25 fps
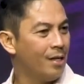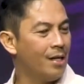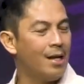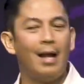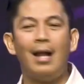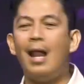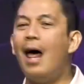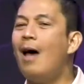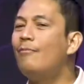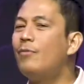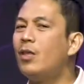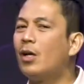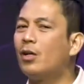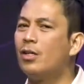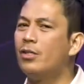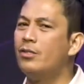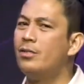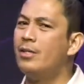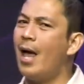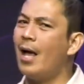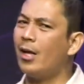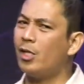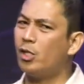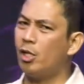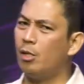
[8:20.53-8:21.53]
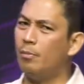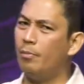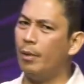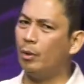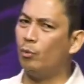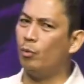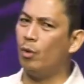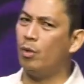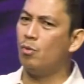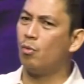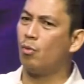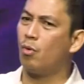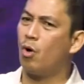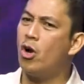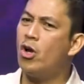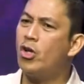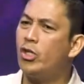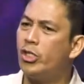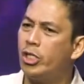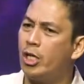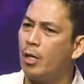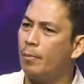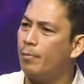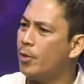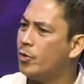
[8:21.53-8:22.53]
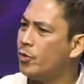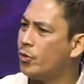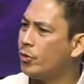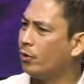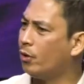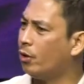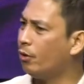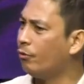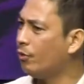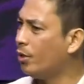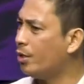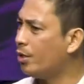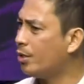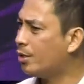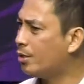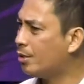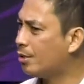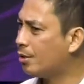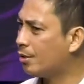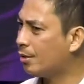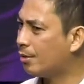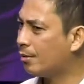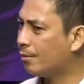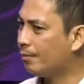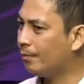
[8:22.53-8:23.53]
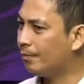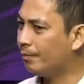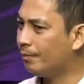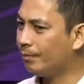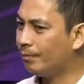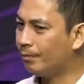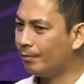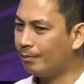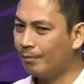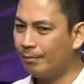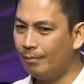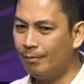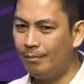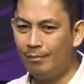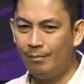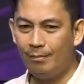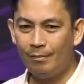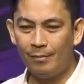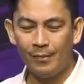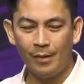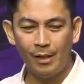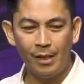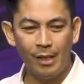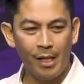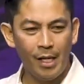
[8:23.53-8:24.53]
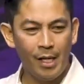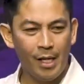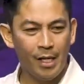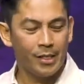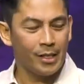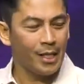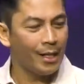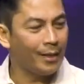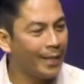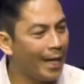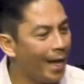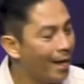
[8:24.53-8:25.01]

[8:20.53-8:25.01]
And I love the connection between worship and service. Because